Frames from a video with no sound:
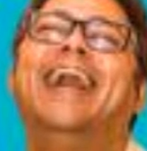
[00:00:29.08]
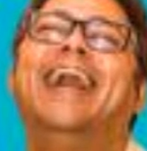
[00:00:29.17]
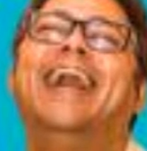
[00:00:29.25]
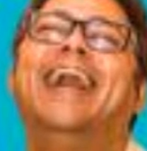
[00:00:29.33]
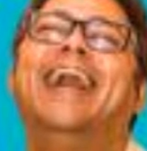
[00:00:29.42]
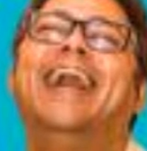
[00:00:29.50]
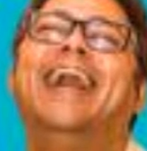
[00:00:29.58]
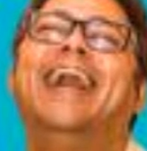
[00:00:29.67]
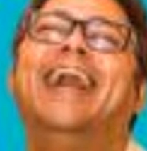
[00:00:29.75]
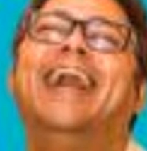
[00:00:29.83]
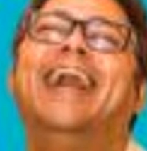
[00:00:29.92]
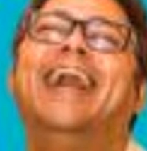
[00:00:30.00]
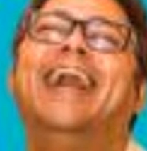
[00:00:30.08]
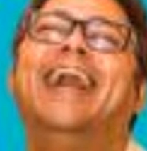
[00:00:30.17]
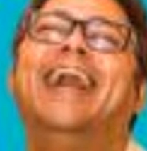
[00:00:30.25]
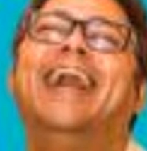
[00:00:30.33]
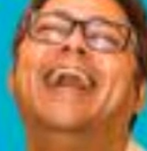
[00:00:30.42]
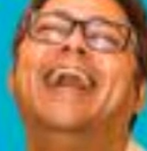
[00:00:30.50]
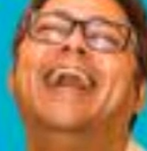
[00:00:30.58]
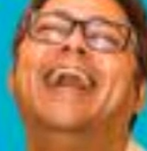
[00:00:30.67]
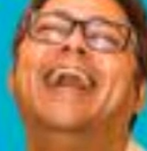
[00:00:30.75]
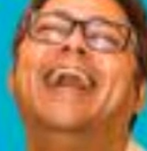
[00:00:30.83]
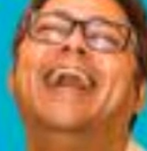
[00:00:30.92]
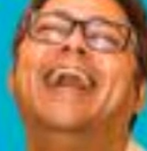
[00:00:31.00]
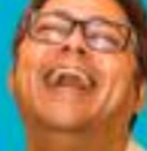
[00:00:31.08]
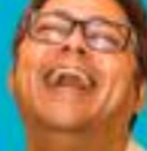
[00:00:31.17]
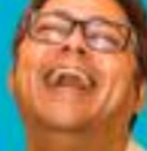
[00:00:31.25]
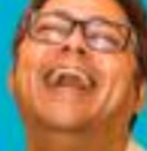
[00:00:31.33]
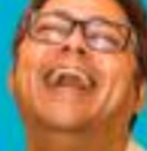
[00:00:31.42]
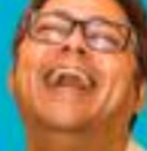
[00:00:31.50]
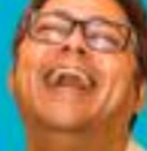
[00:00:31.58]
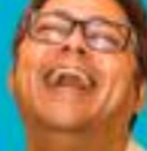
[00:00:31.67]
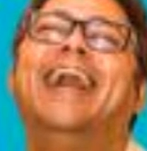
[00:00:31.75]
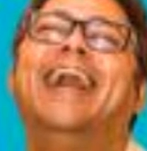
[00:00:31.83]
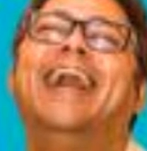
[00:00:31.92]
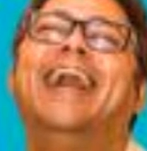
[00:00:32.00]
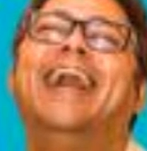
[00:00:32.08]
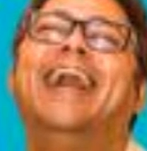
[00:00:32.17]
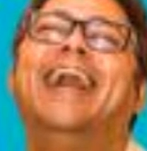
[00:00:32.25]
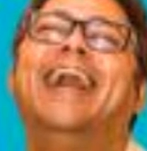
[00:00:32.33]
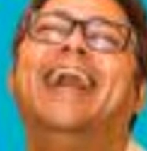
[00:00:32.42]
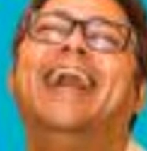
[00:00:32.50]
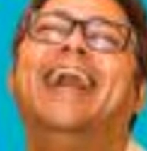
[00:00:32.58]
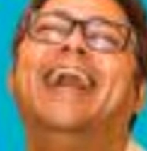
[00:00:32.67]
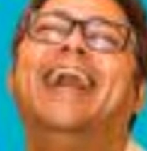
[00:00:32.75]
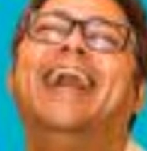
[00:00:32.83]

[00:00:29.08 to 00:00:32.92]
(no lip movement)